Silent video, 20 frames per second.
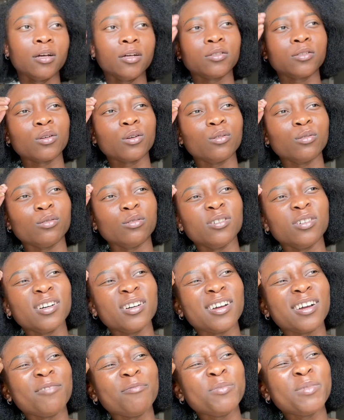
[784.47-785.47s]
So,
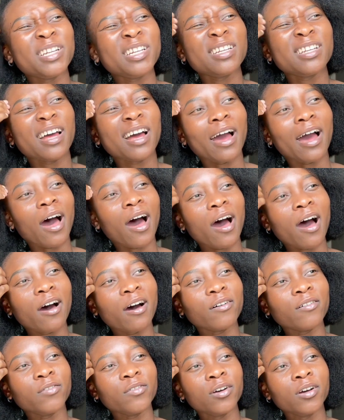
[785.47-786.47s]
meaning I
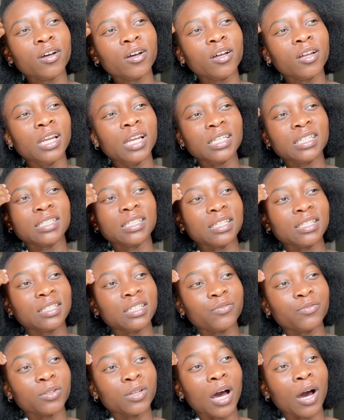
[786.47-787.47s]
have less than
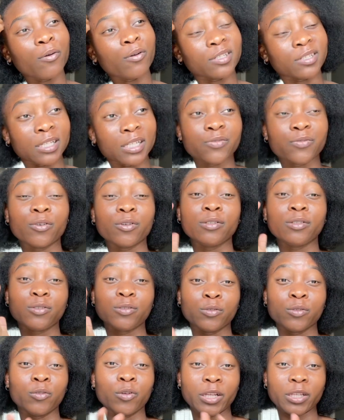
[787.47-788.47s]
7 hours left to
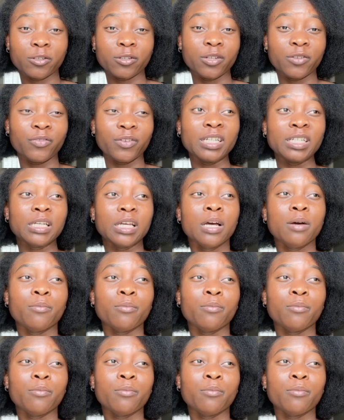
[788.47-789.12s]
go to the event,